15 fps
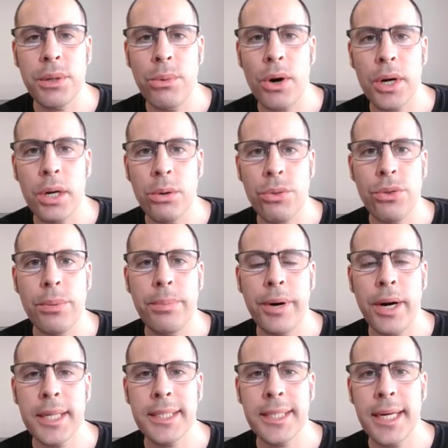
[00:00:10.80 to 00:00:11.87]
to walk you through the
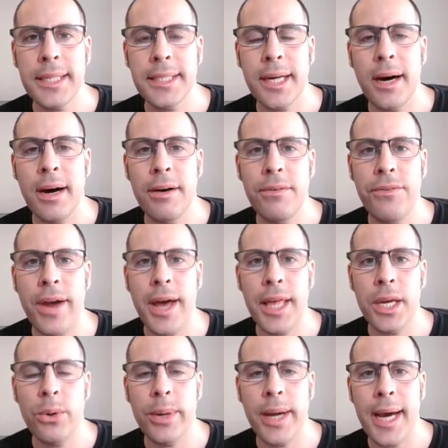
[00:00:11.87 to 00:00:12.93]
process of
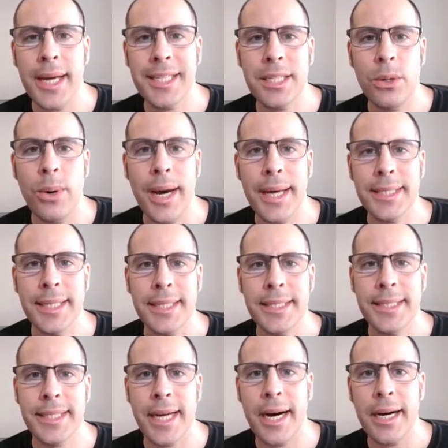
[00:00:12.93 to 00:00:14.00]
valuing SOS's
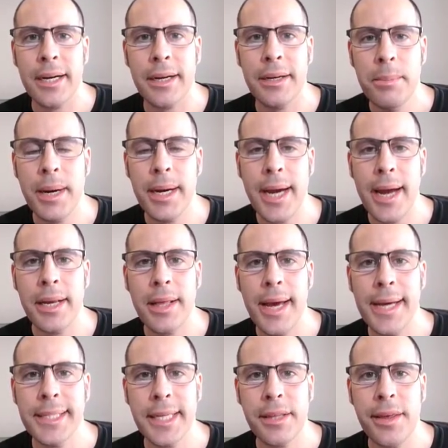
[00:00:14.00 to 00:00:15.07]
stock by
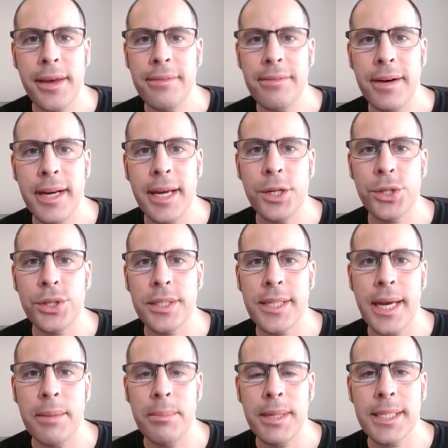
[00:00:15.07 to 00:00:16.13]
analyzing their financial
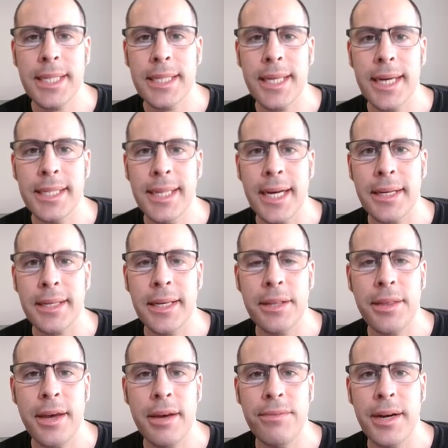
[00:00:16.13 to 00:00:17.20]
statements and dissecting
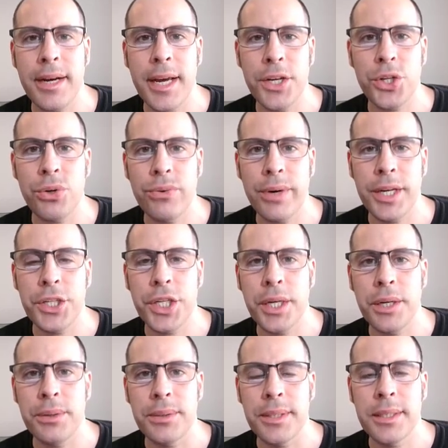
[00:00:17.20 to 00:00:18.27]
their financial
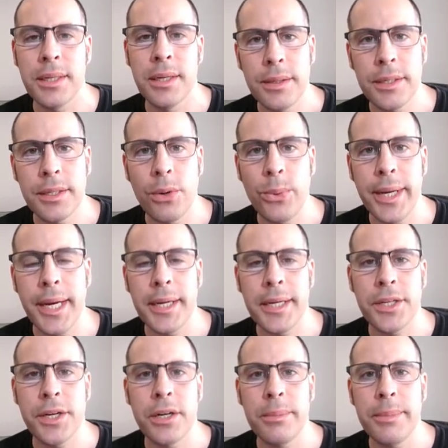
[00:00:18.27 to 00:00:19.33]
ratios so we can
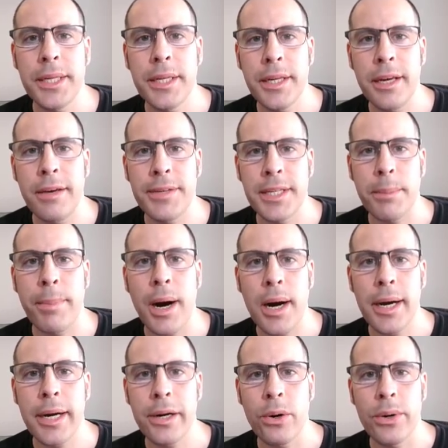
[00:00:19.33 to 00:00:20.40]
determine if it's a
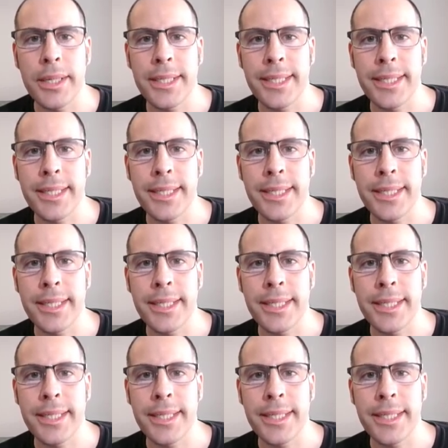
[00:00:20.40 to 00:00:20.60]
buy or a